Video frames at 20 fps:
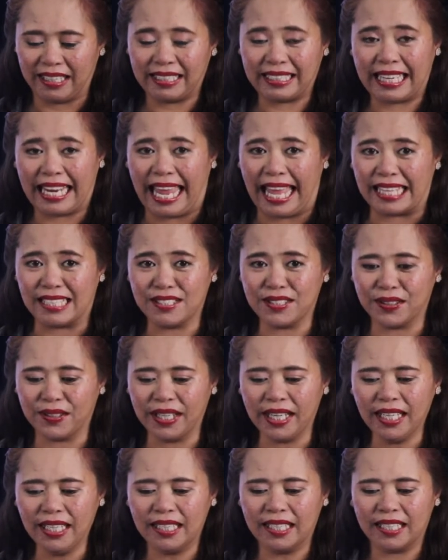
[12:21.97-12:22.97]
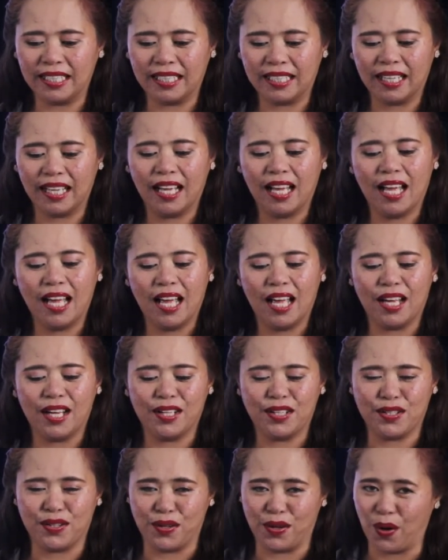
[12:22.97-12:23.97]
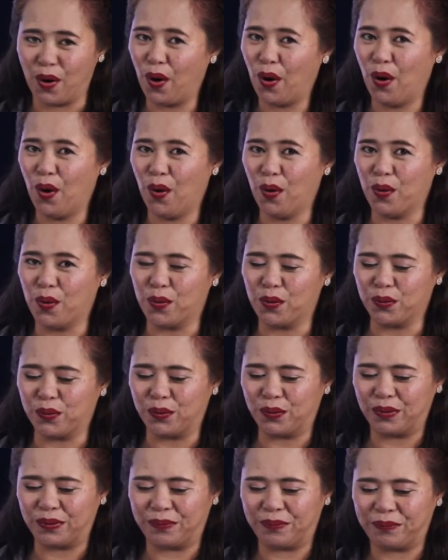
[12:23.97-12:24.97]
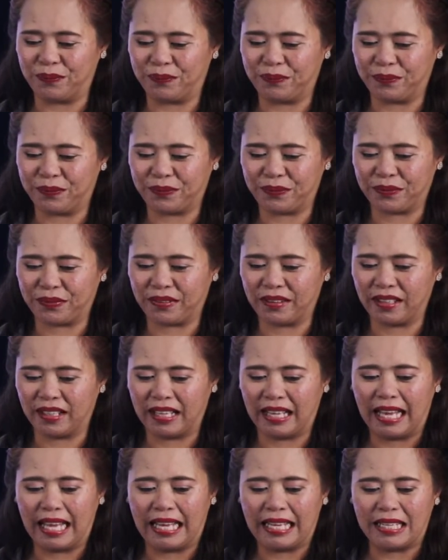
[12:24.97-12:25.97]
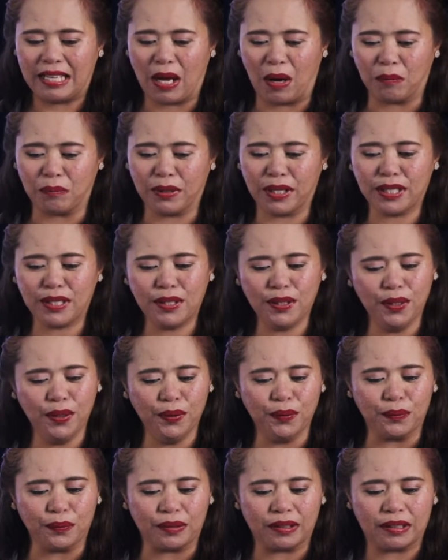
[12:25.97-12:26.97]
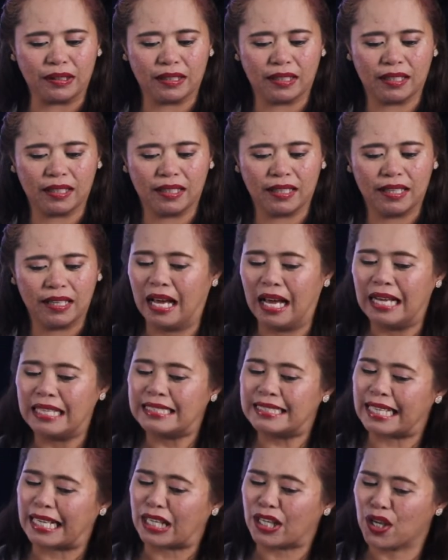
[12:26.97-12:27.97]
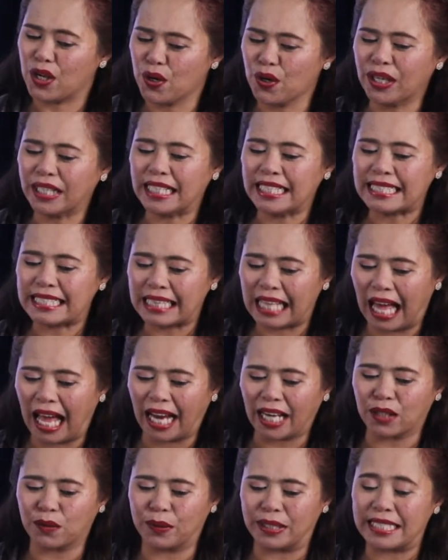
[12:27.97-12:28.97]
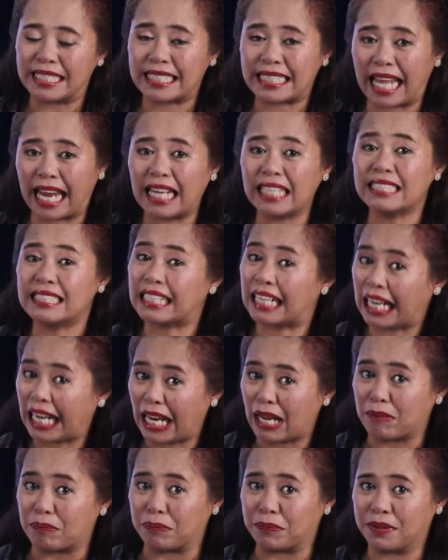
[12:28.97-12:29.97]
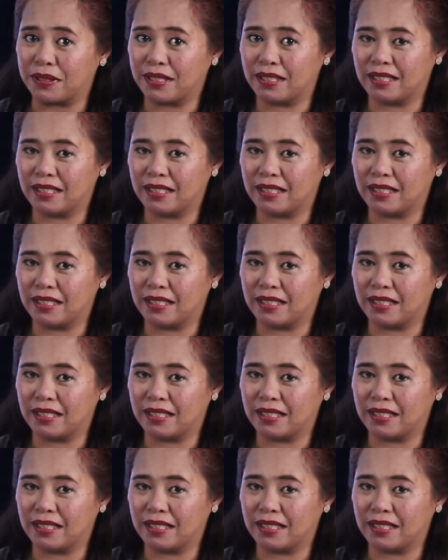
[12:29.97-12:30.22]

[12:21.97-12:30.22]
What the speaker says: The answer? No. Number 2. Secure the slide with stage clips.